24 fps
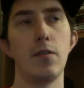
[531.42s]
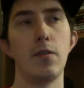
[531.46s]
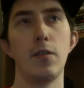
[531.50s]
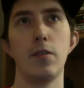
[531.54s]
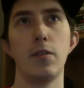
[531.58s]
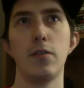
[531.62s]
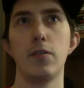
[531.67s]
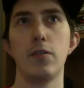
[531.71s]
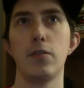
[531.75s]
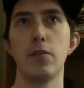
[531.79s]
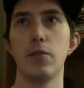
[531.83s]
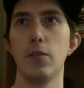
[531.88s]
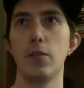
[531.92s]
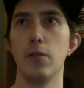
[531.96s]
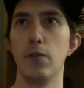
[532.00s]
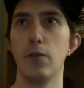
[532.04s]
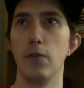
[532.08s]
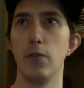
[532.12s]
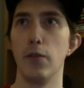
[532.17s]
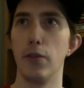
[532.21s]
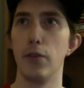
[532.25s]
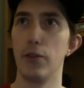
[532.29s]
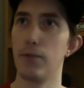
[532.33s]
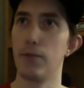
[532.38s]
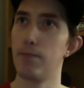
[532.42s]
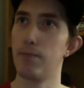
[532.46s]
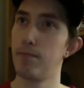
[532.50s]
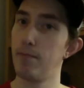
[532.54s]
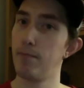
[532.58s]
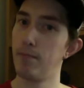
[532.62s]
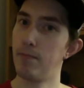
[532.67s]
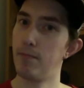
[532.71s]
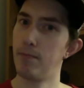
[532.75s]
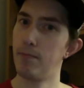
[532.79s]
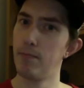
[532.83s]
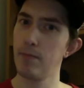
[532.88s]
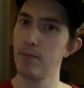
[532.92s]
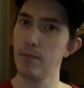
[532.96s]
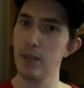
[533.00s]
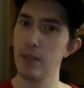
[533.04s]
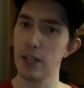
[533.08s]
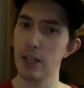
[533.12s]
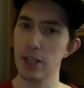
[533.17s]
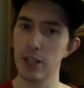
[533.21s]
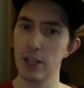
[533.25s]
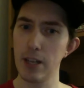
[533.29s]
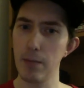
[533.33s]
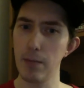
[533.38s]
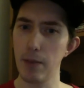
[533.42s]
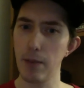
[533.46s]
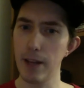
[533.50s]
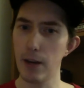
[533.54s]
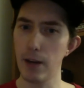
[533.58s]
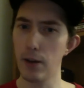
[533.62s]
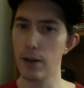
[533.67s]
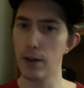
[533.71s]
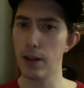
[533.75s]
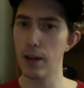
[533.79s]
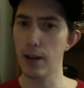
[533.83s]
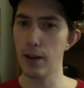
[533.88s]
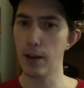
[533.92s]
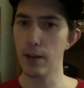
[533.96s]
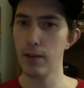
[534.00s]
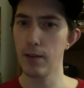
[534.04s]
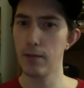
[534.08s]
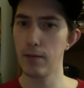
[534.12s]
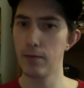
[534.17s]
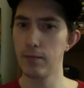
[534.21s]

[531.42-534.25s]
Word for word: so there's sibling looking